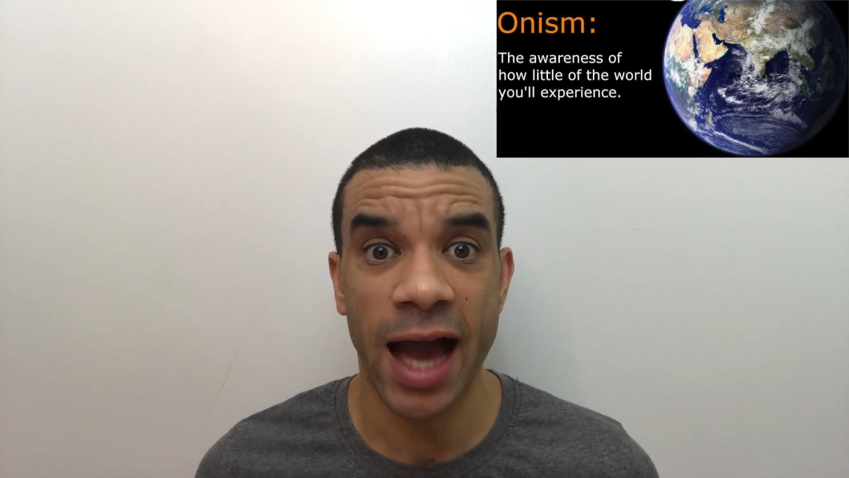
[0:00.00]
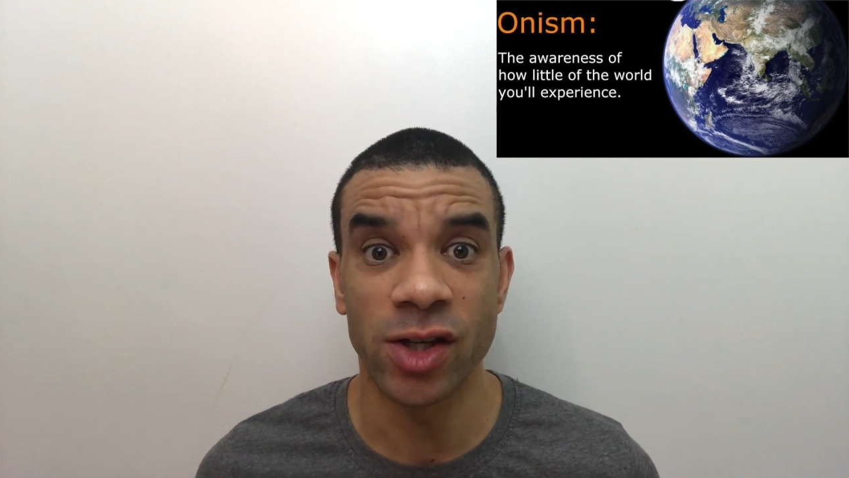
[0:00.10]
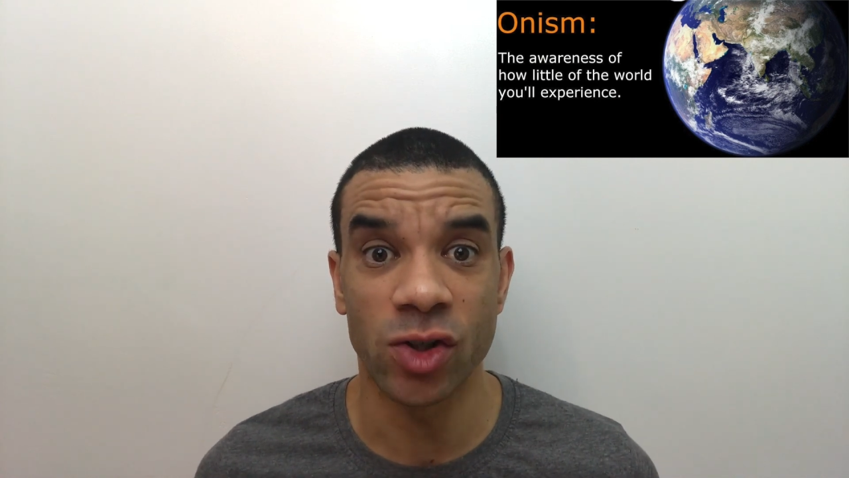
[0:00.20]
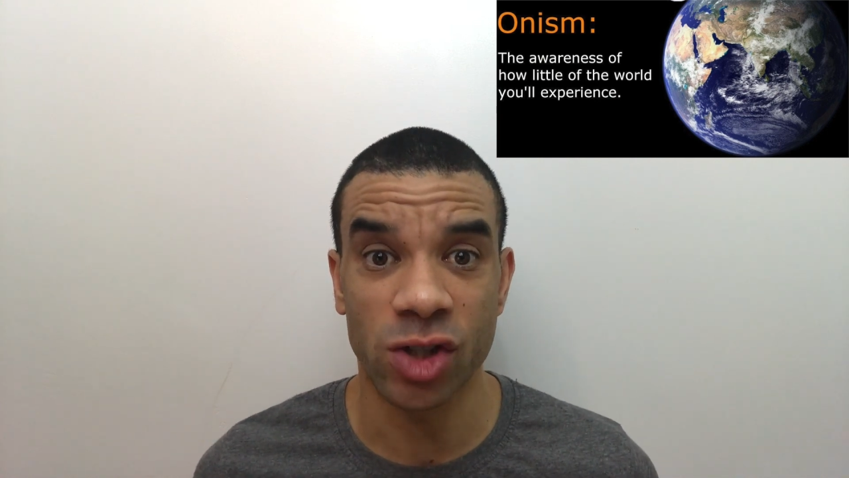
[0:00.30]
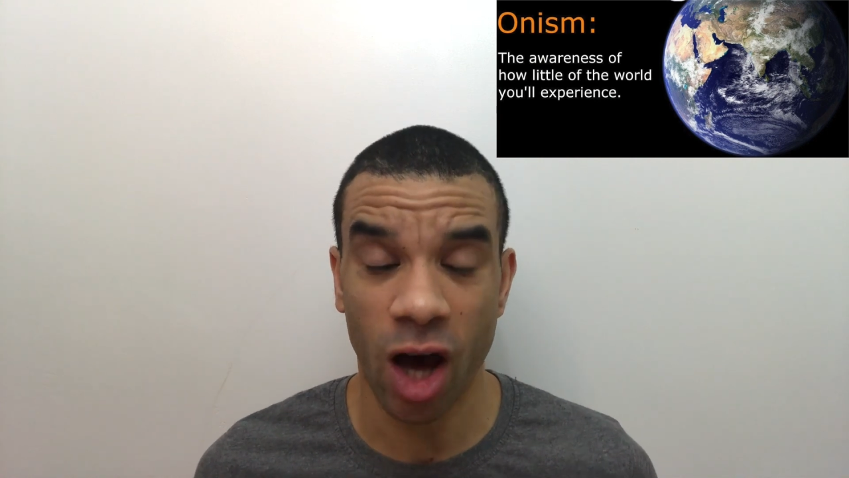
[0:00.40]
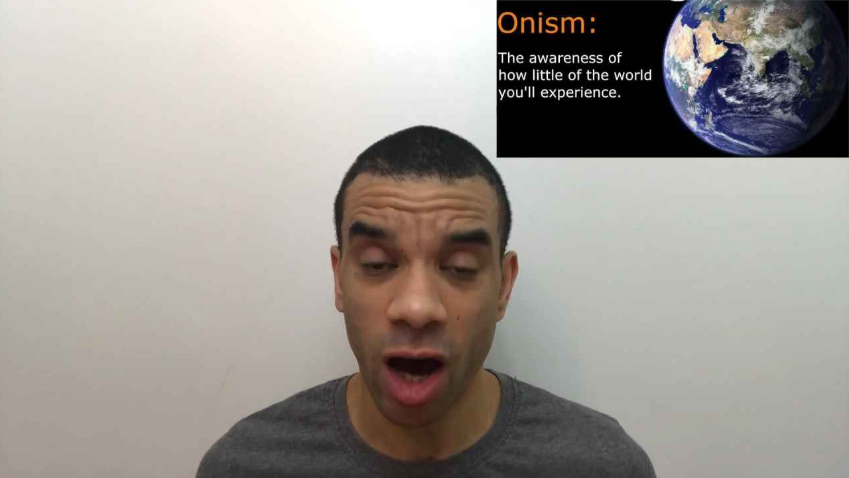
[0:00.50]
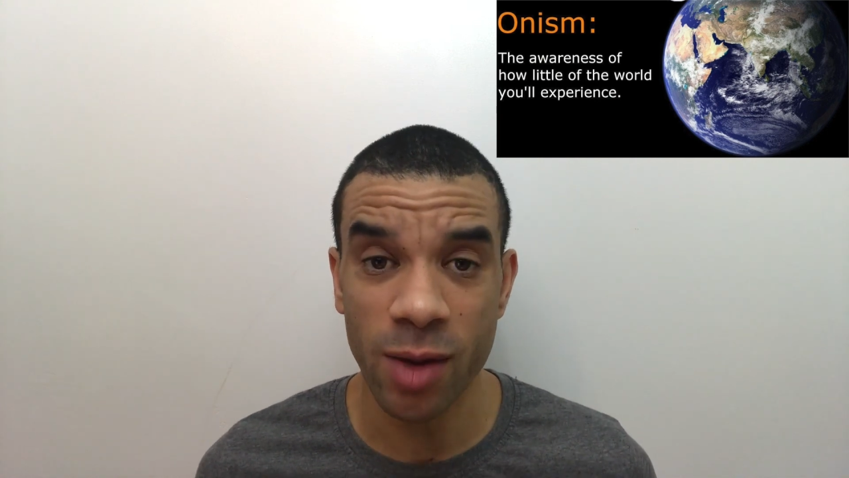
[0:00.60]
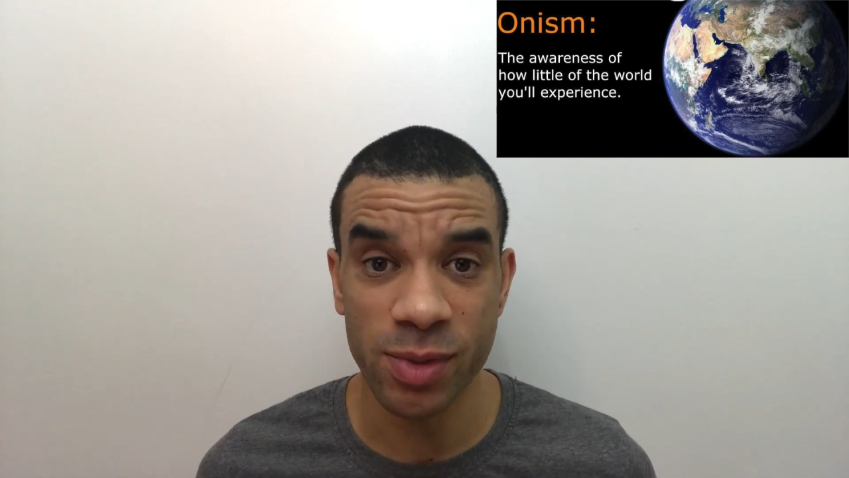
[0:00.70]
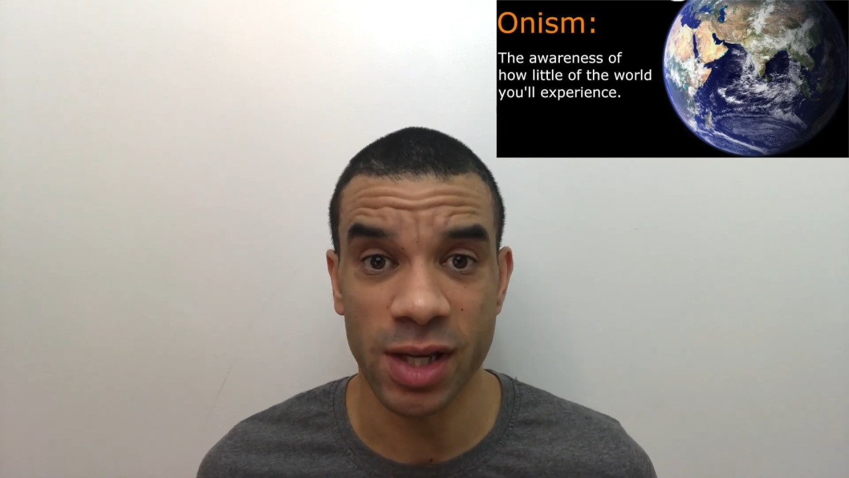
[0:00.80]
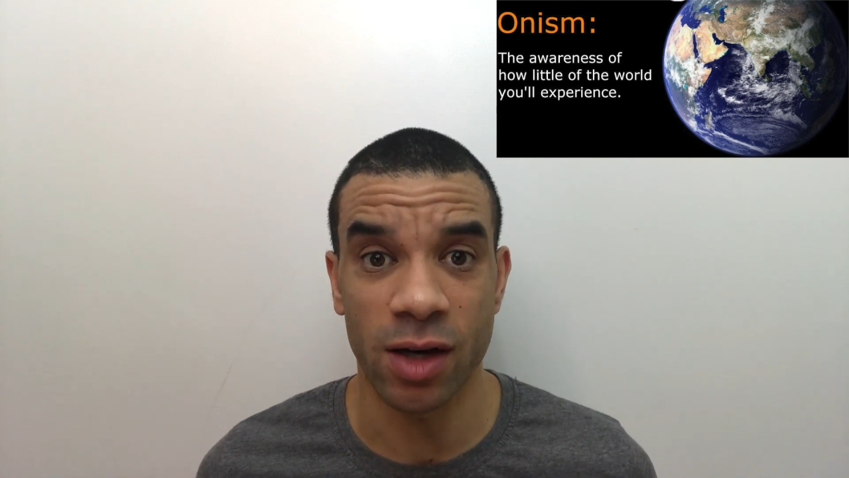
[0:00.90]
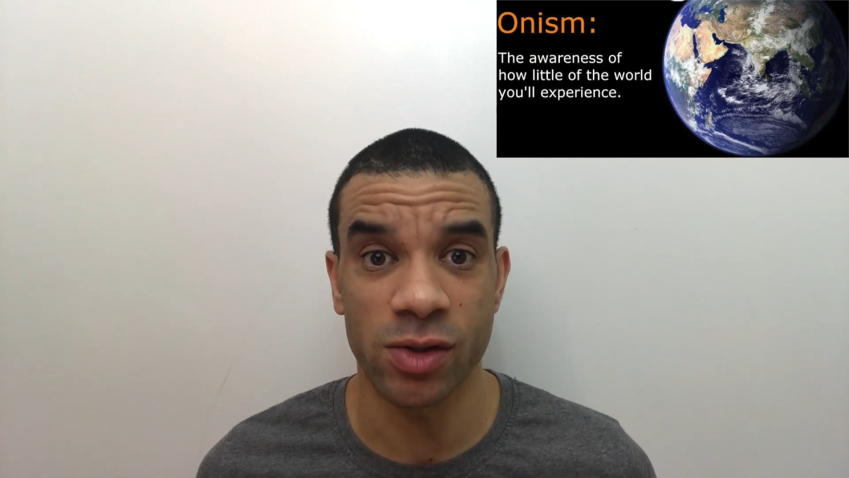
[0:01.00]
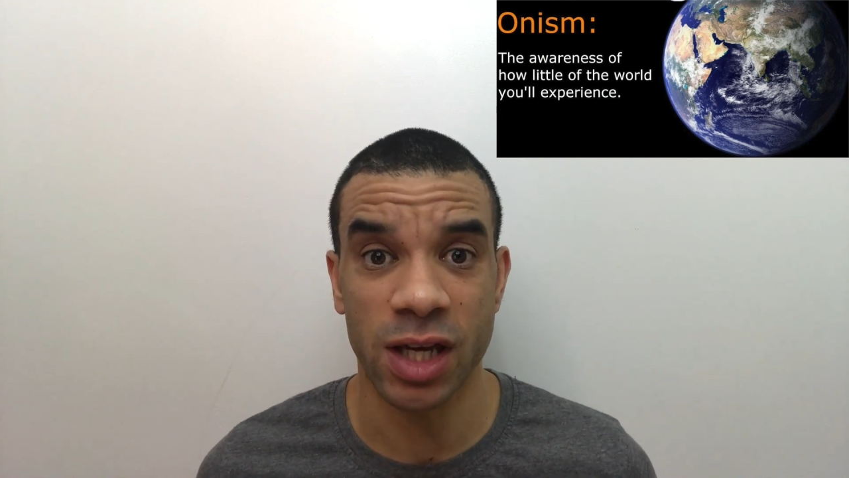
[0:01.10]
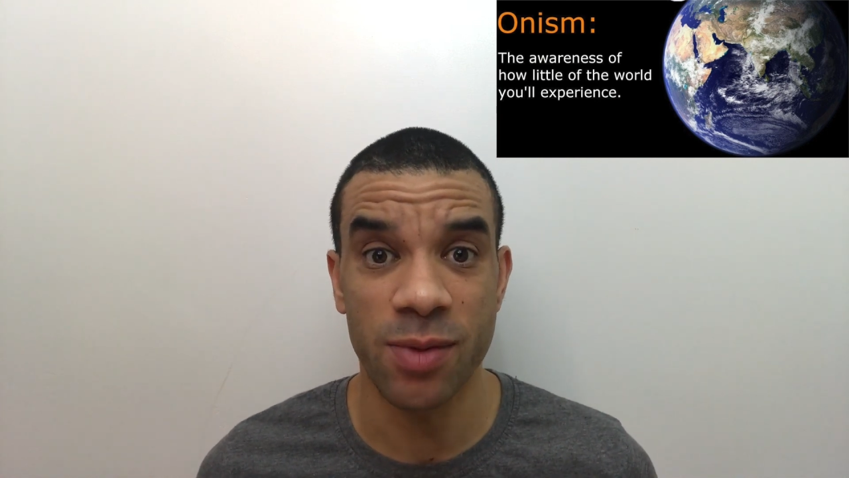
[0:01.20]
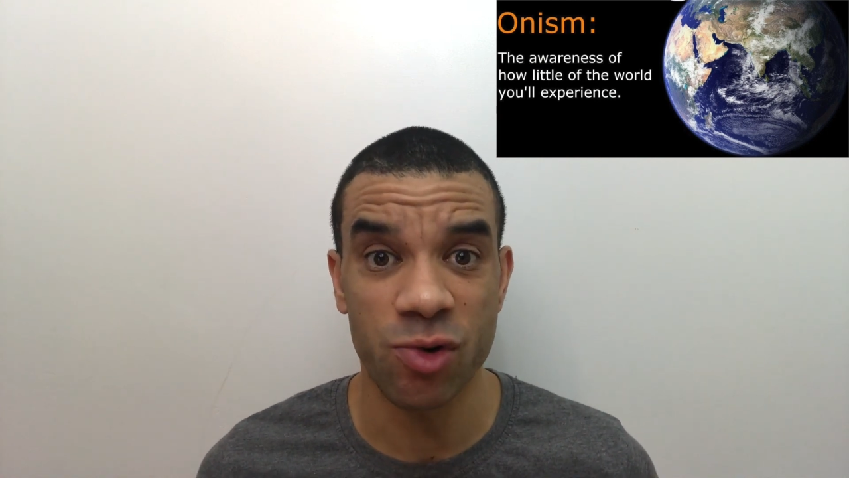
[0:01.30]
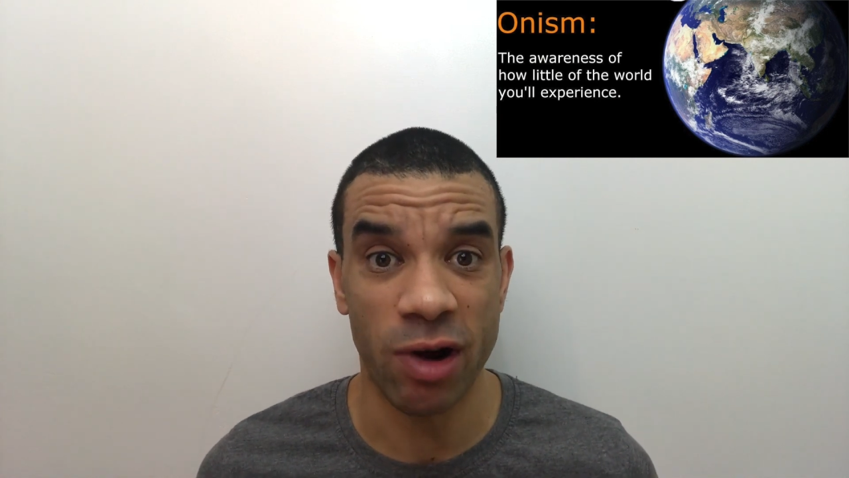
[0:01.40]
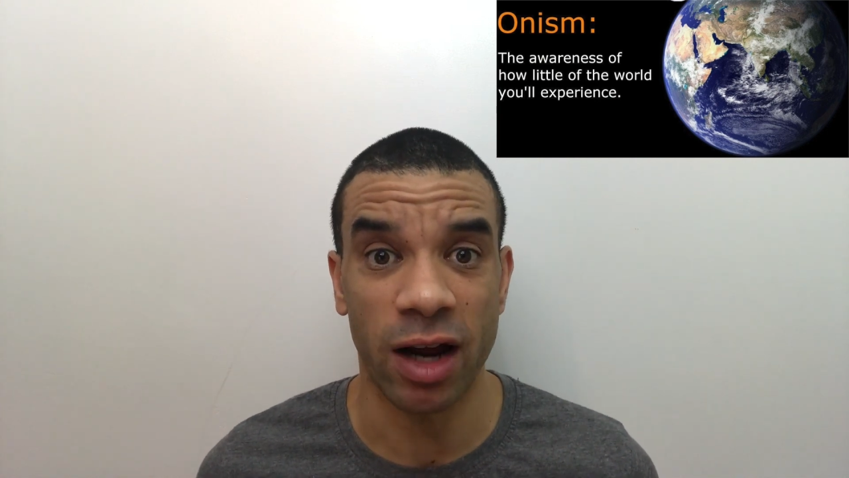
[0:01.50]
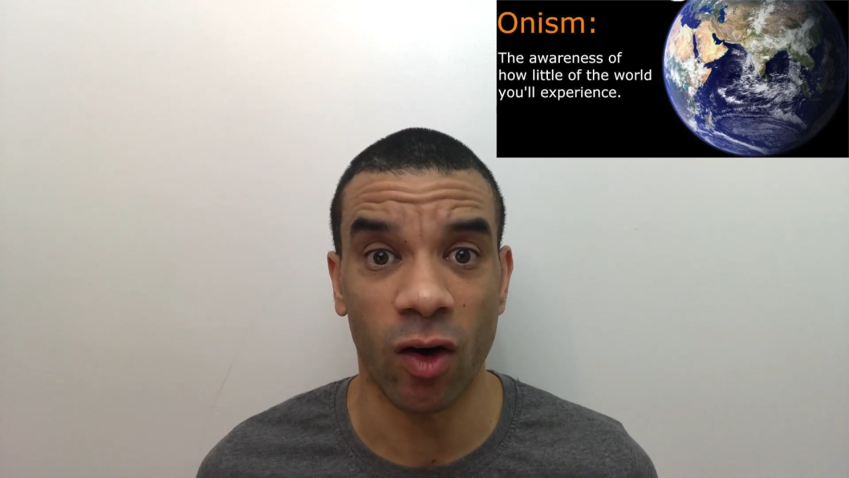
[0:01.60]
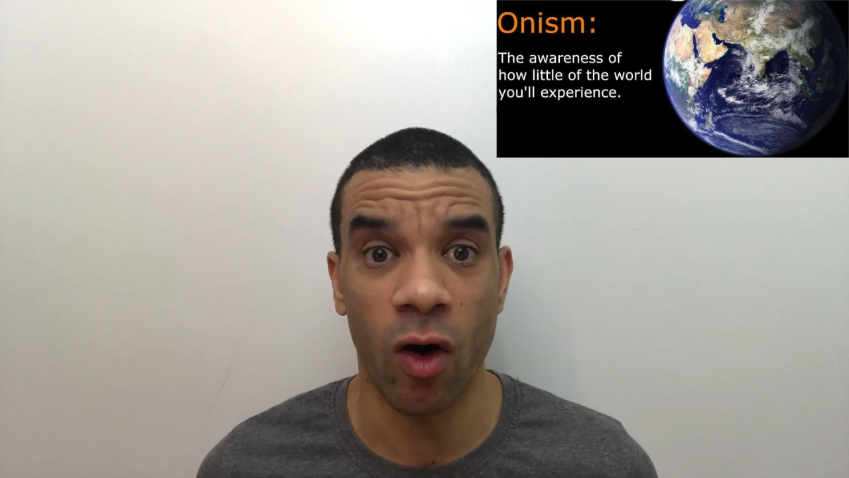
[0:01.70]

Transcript: and your time cells keep track